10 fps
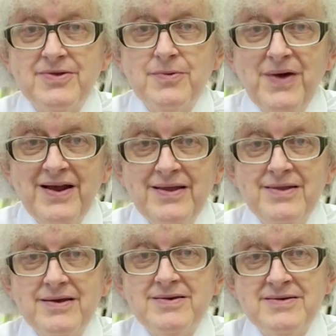that the way
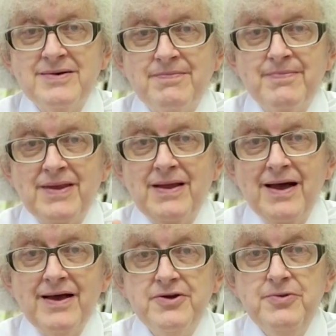that
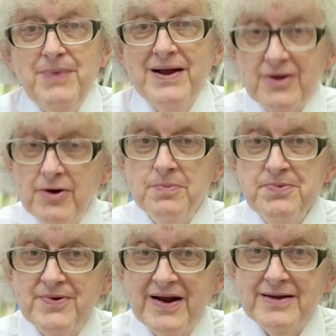IUPAC
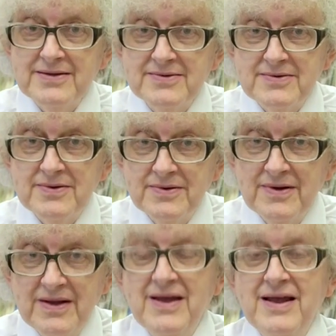operates
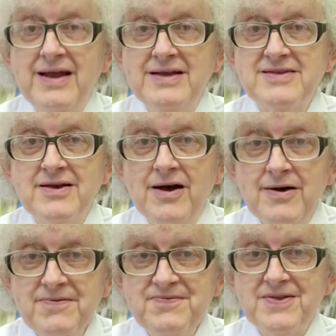is that
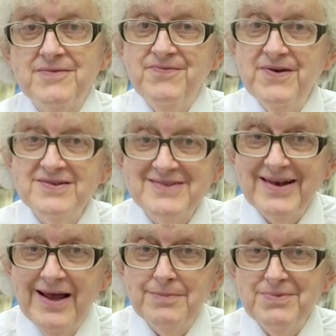after the first
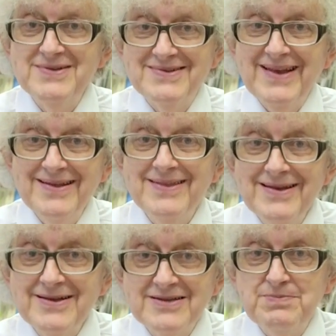lab has done the
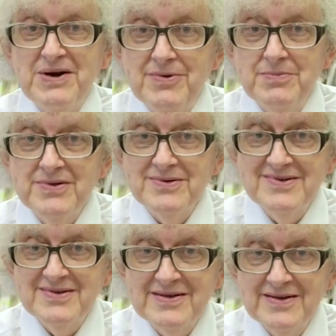
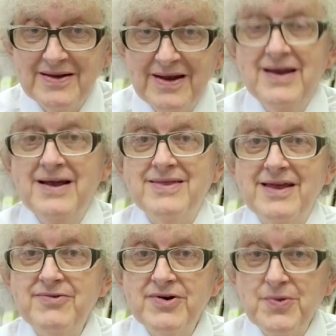experiments,
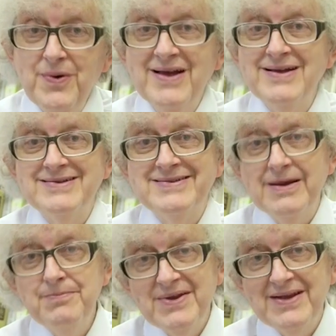they require
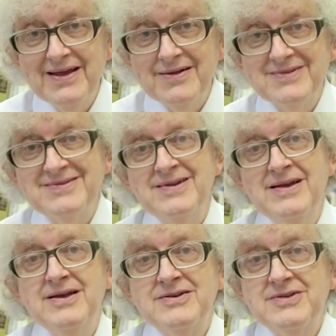somebody else
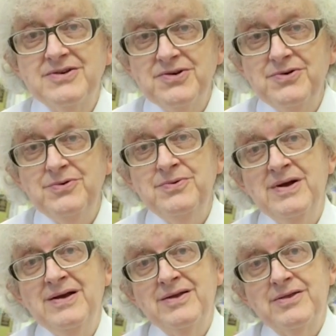to do
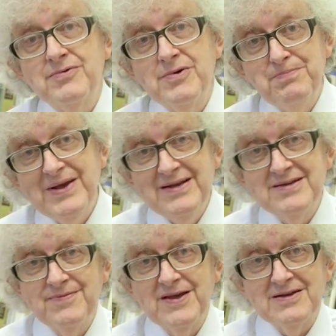the repeat
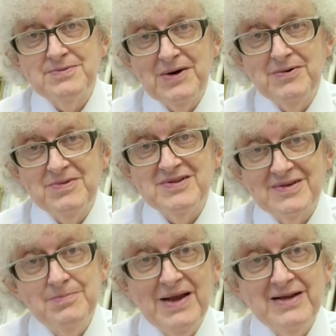of the experiments
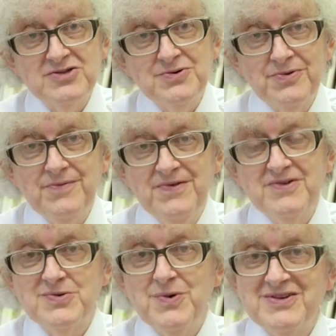to make sure the
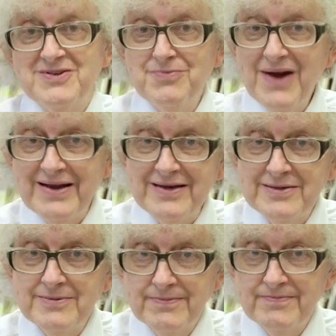first ones are right.